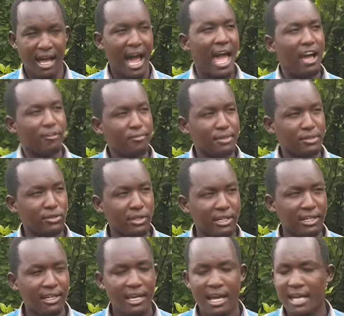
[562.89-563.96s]
I have been
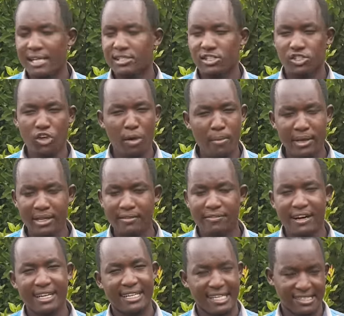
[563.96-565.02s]
doing so many
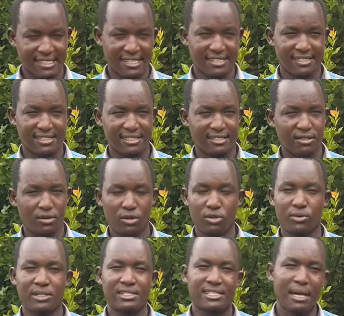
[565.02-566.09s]
fundraisers on
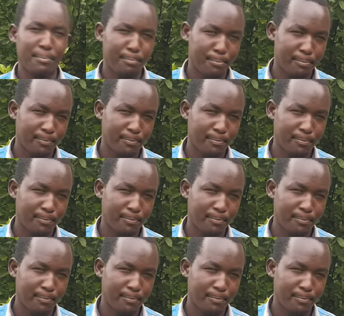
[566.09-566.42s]
WhatsApp,